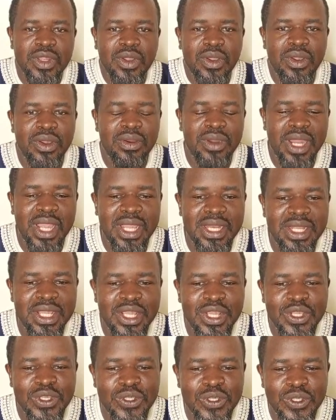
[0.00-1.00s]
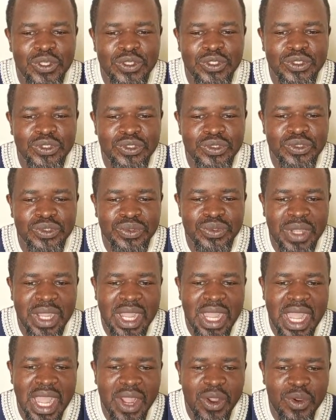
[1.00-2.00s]
All right.
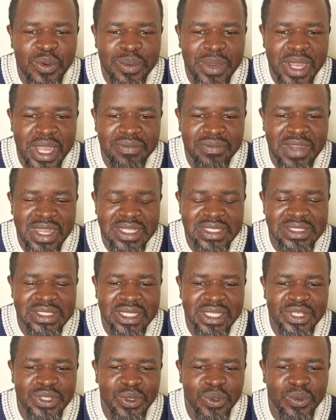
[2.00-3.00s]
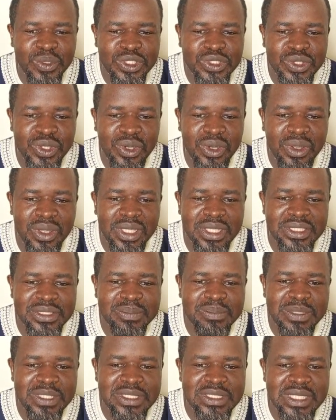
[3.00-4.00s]
So I hope I have answered your question, Lois.
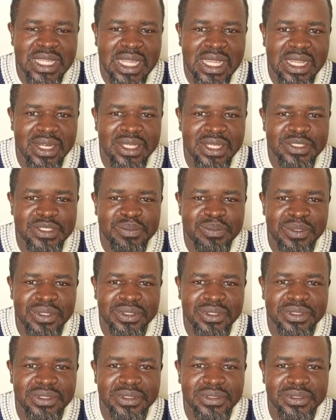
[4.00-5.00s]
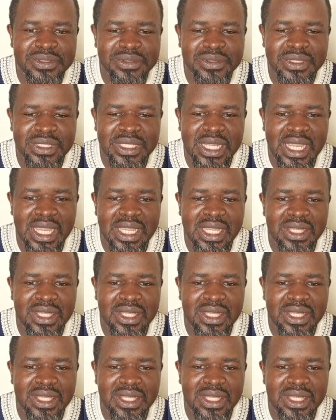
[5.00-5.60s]
Please respond so that I